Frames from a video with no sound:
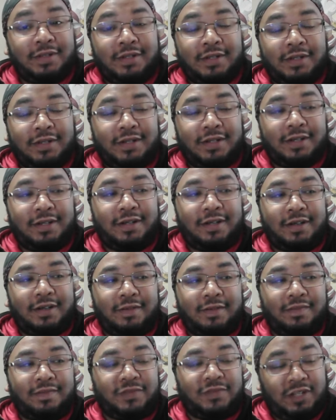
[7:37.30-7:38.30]
uh,
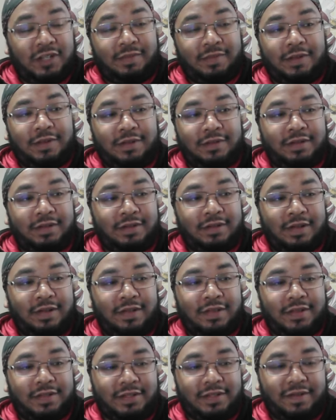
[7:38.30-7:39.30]
stepmother and all
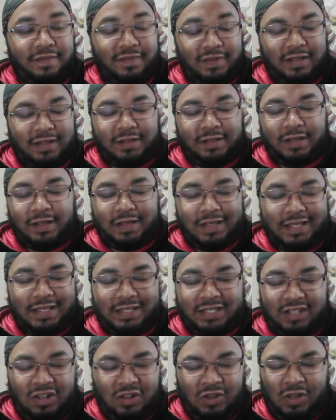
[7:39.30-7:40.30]
this stuff.
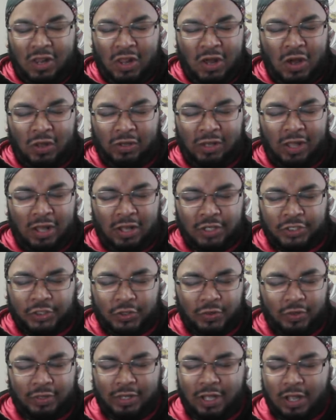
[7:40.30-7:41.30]
It's a whole, a long
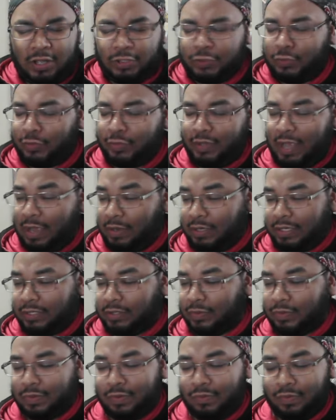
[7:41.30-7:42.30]
story, long story. I'll get
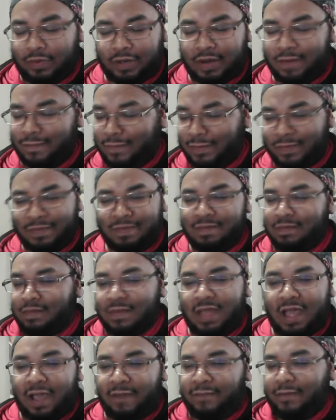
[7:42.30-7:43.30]
to it whenever
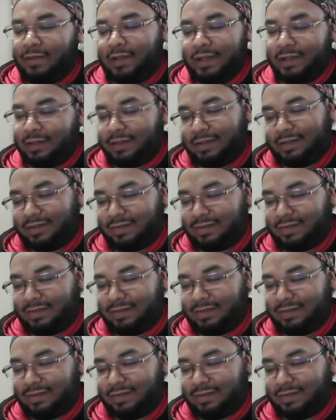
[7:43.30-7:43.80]
I feel like it.